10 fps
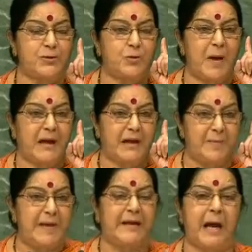It
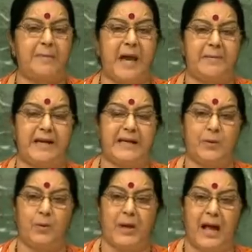persists in the belief that
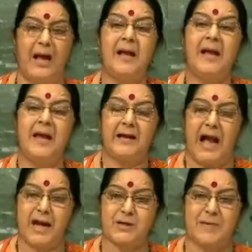such attacks will
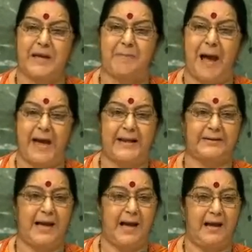enable it to obtain the
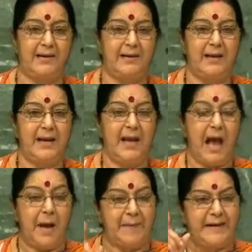territory it covets.
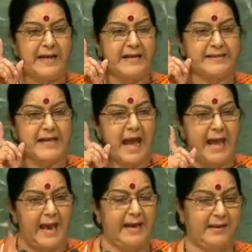My firm advice to
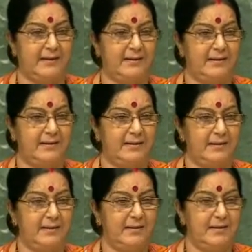Pakistan is
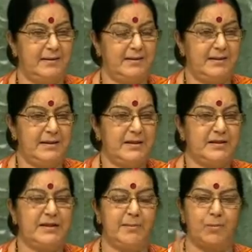abandon this dream. Let
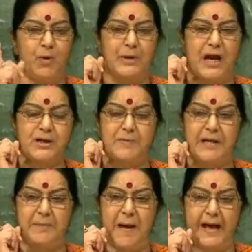me state
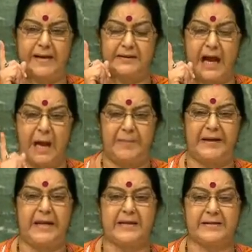unequivocally that Jammu and
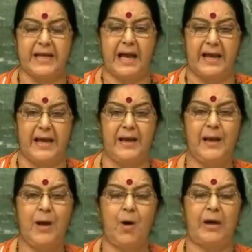Kashmir is an
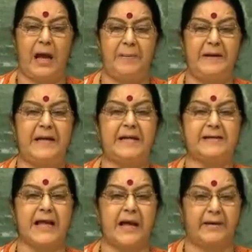integral part of
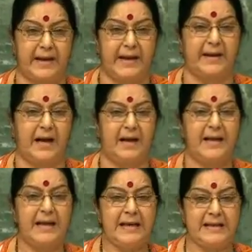India
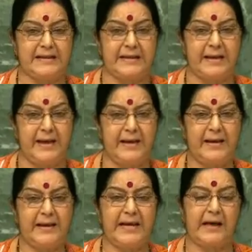and will always
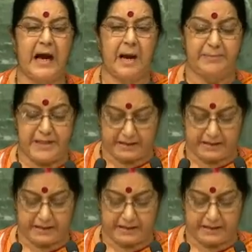remain so.